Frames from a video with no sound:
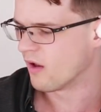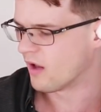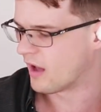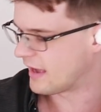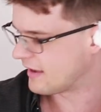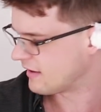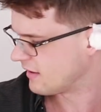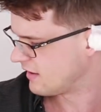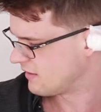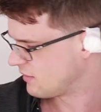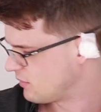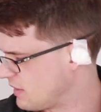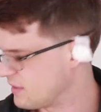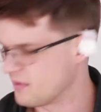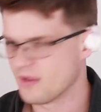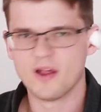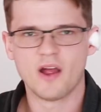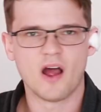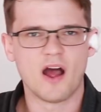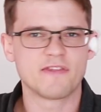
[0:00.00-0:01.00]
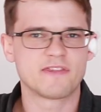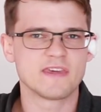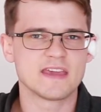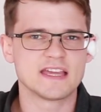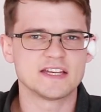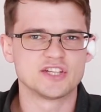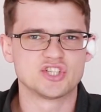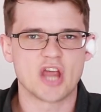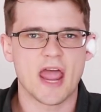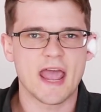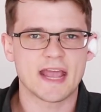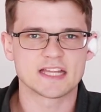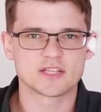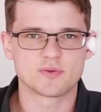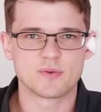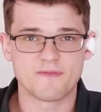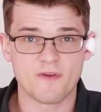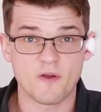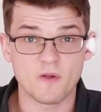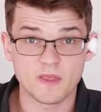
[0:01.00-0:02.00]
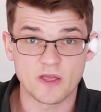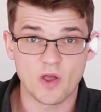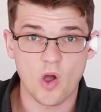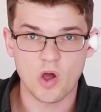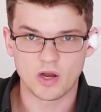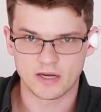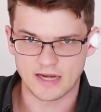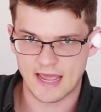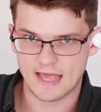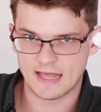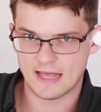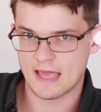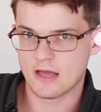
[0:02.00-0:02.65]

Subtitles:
I think in jackets we've only got